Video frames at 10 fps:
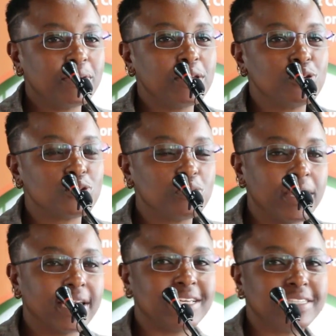why you should
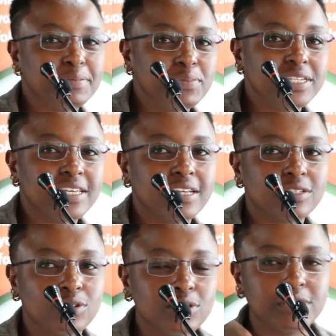buy KCB
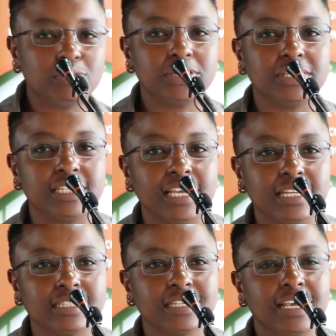shares, not equity
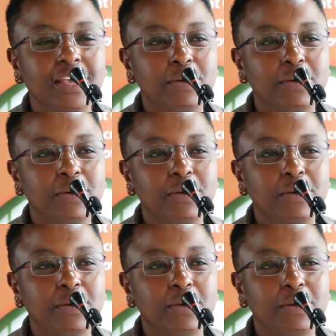shares,